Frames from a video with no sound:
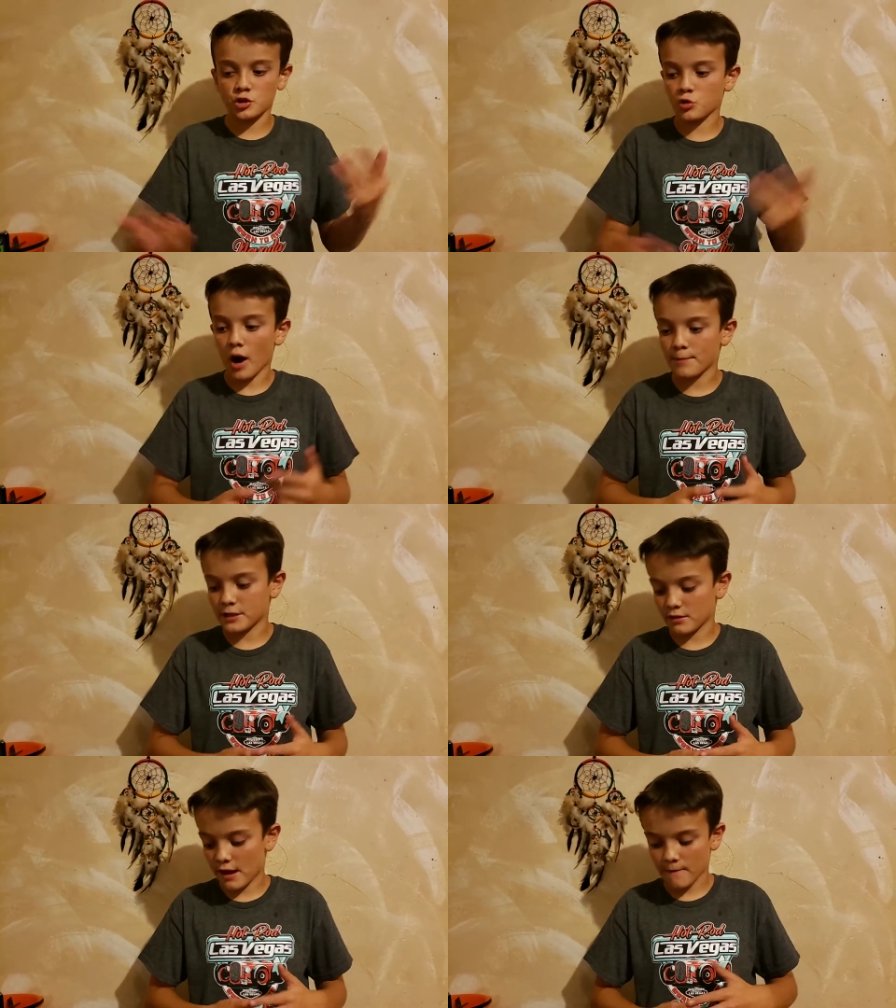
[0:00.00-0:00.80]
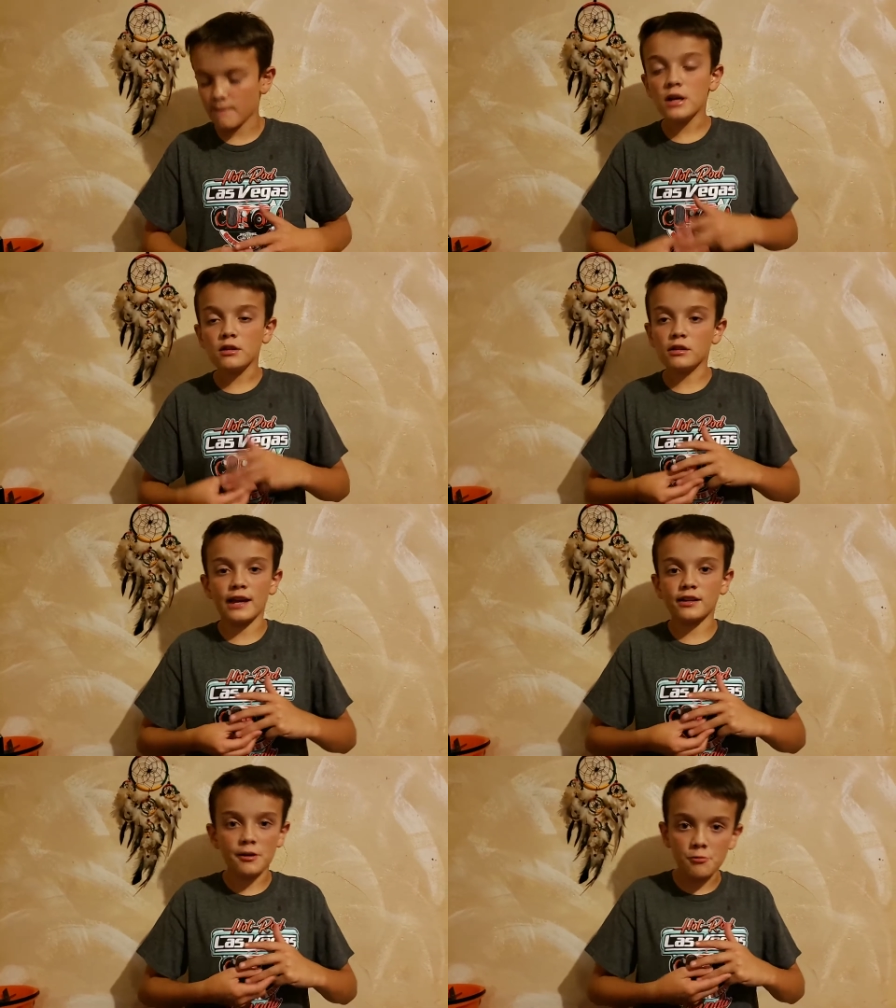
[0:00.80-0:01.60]
dropped it like like
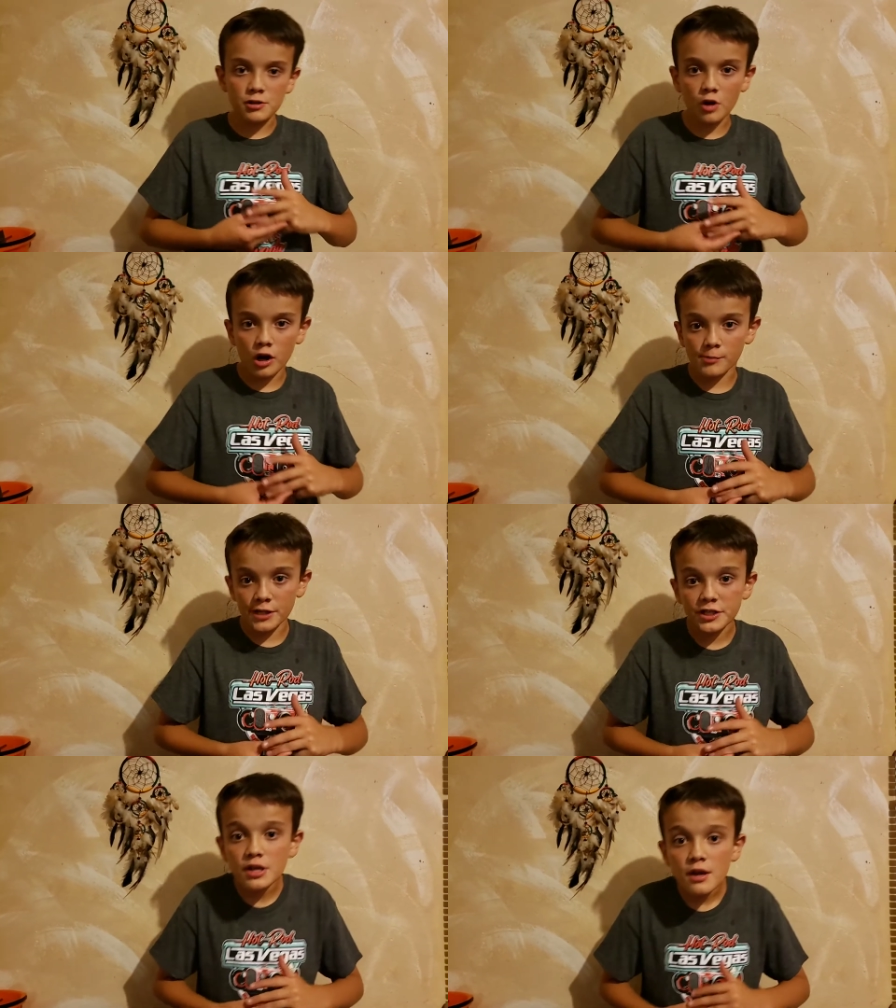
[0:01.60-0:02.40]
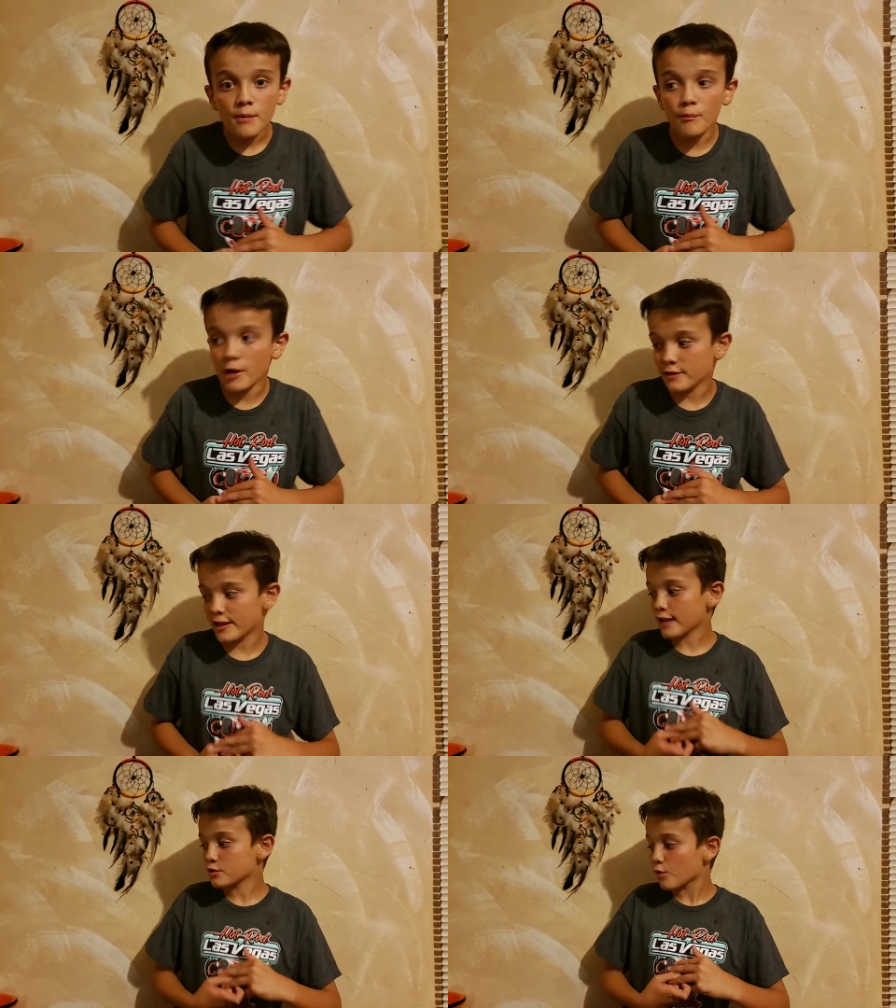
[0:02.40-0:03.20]
it was garbage. But
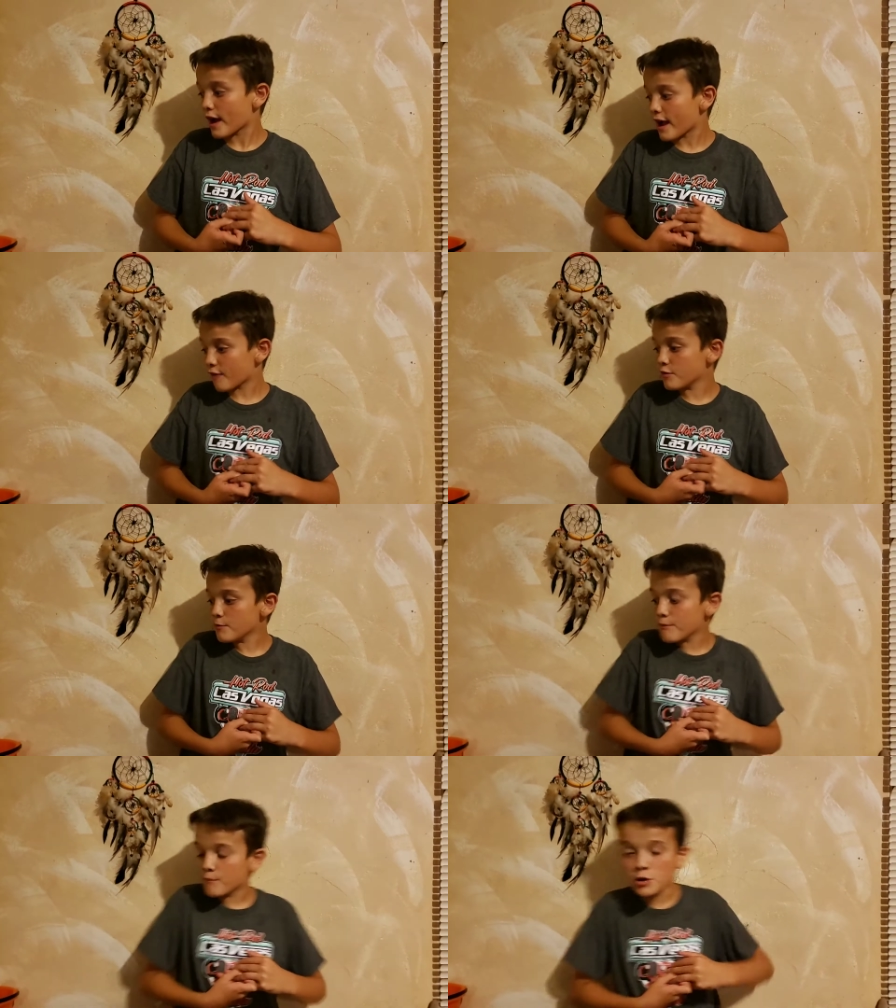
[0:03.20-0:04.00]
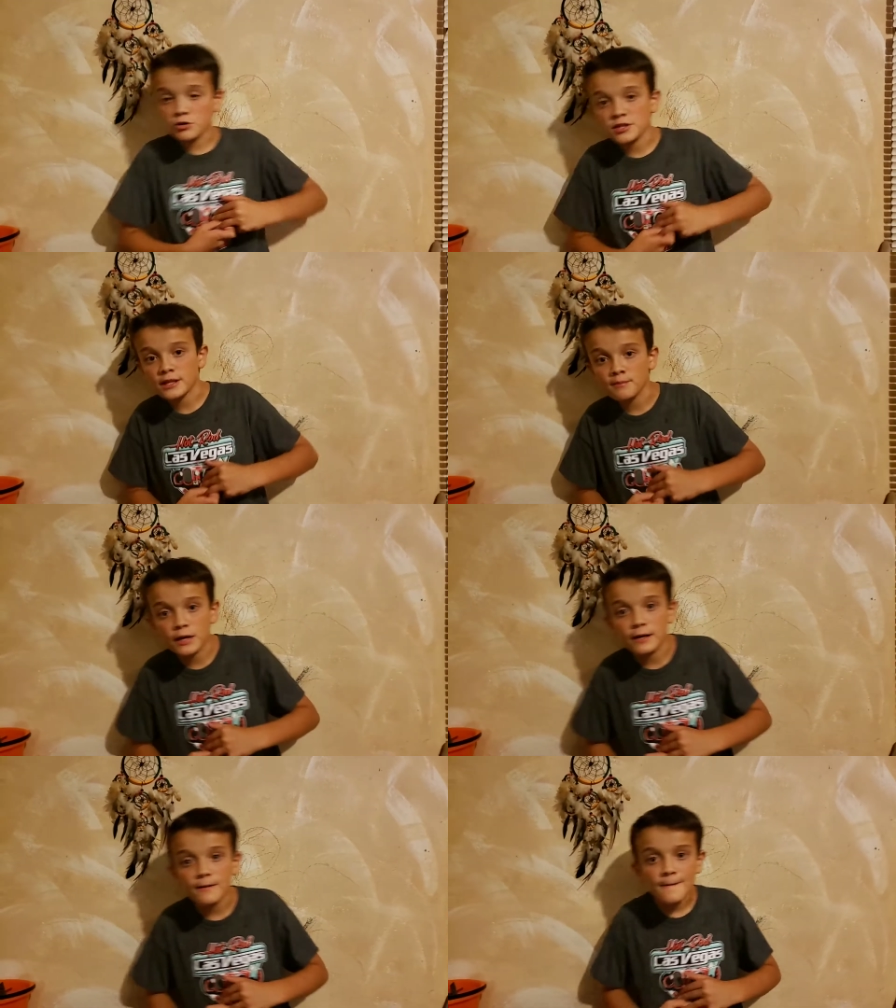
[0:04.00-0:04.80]
that's why I haven't been posting,
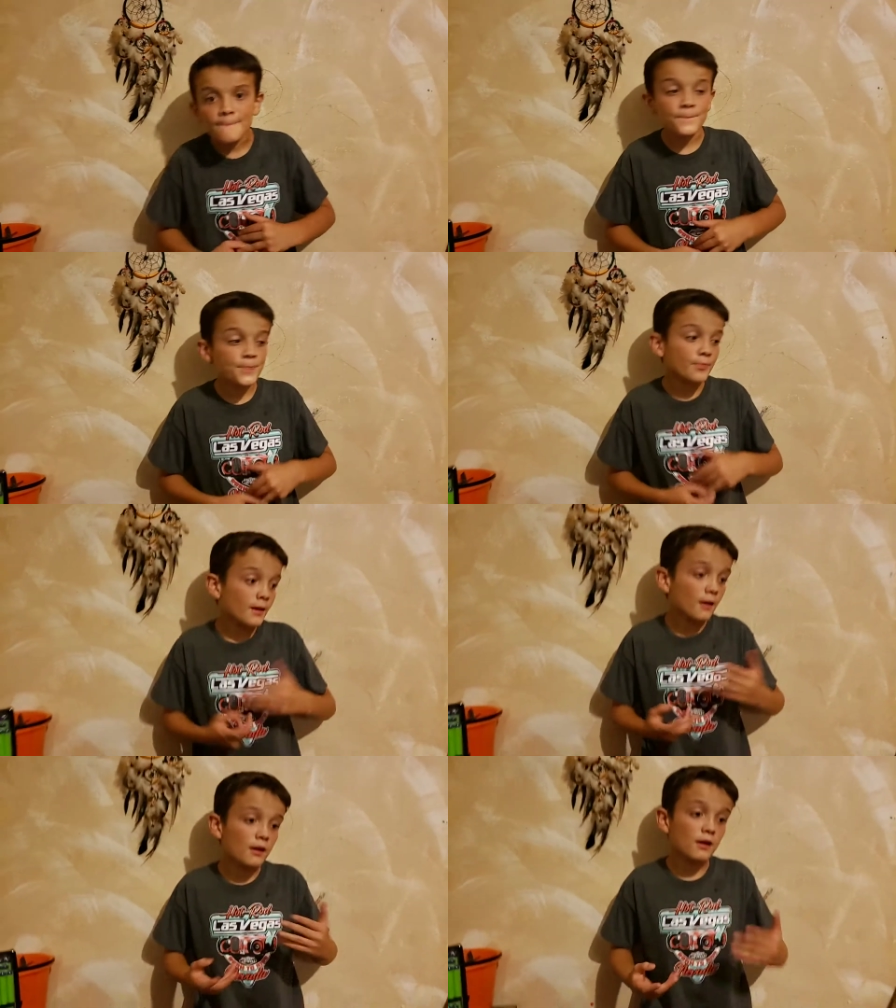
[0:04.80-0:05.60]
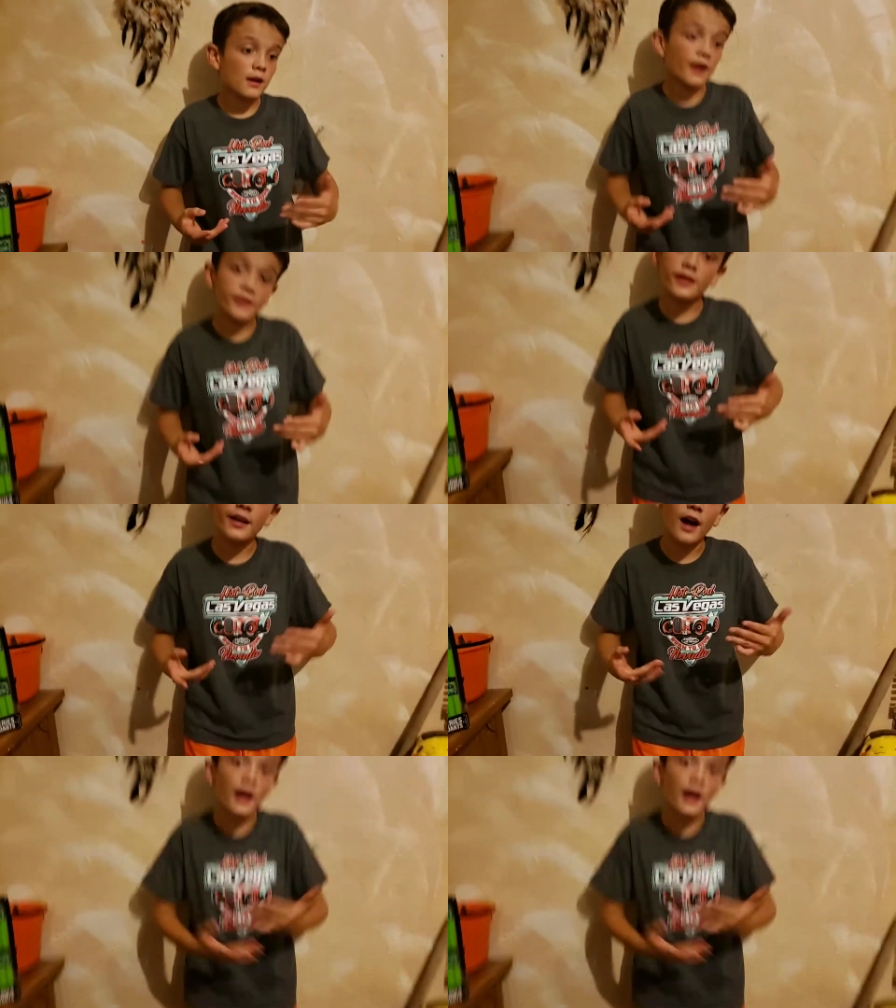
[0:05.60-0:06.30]
but Kiley, I